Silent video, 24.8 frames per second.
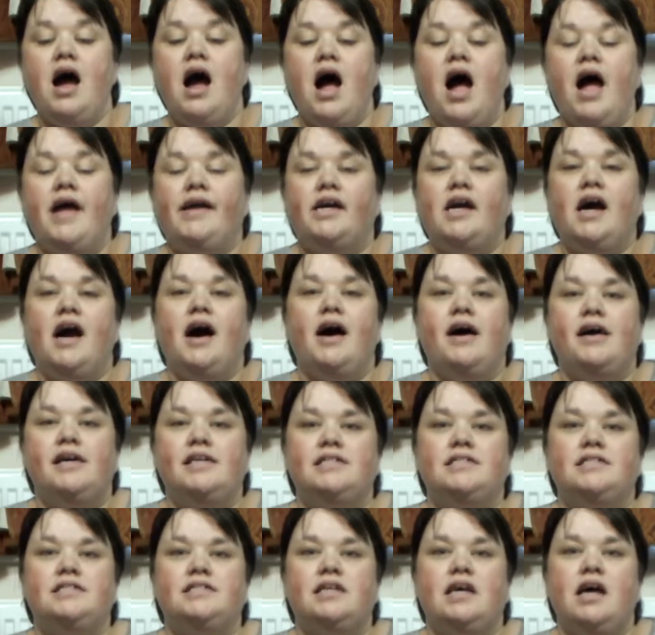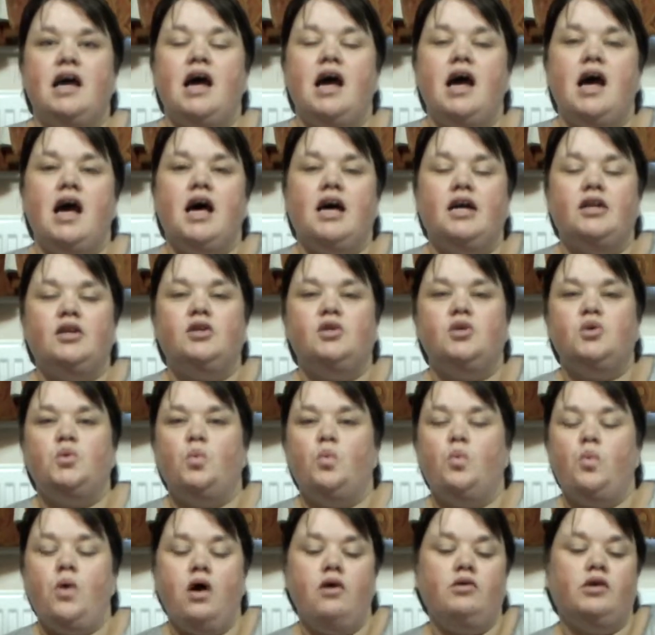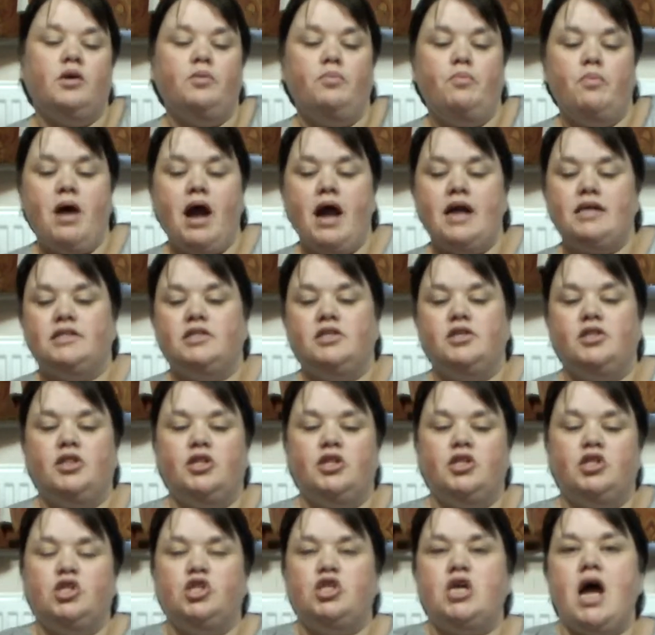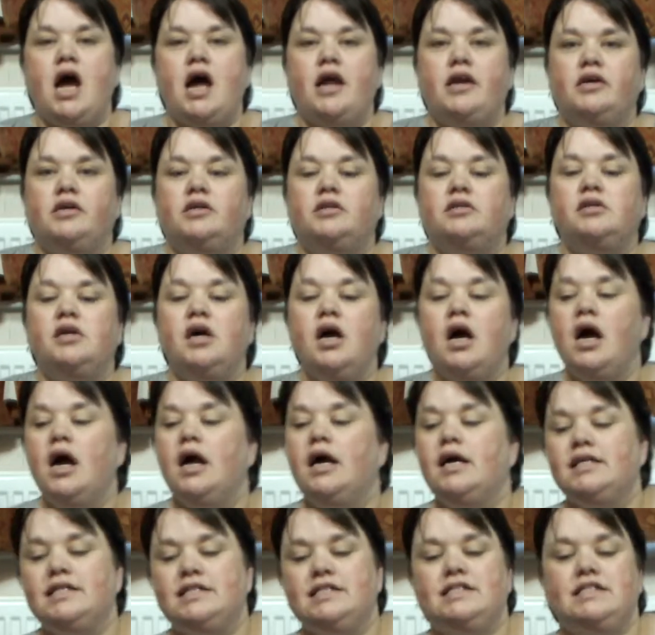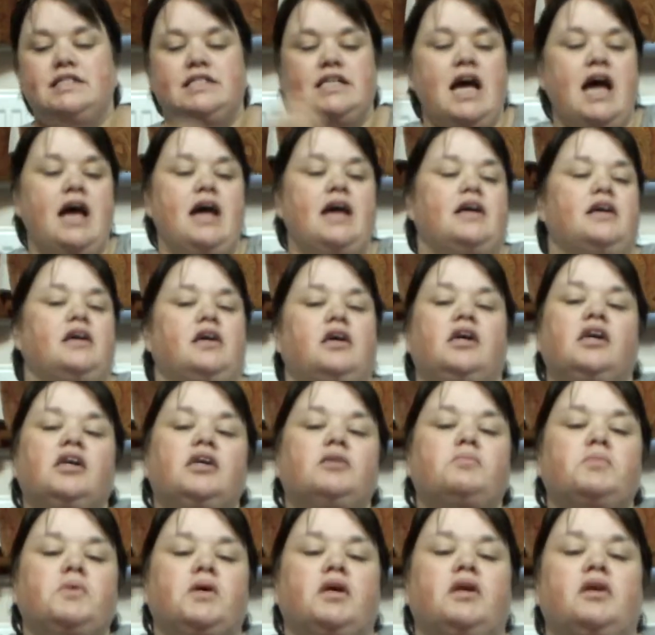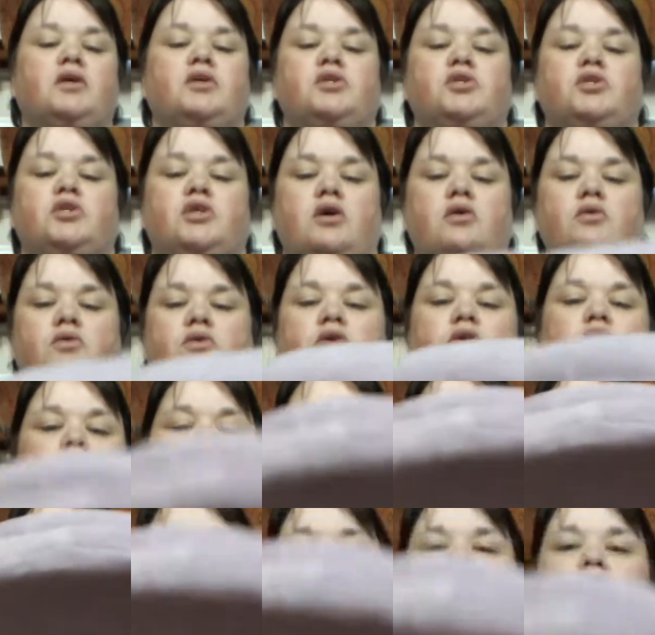Hi guys and welcome back to the channel. Today I'm gonna show you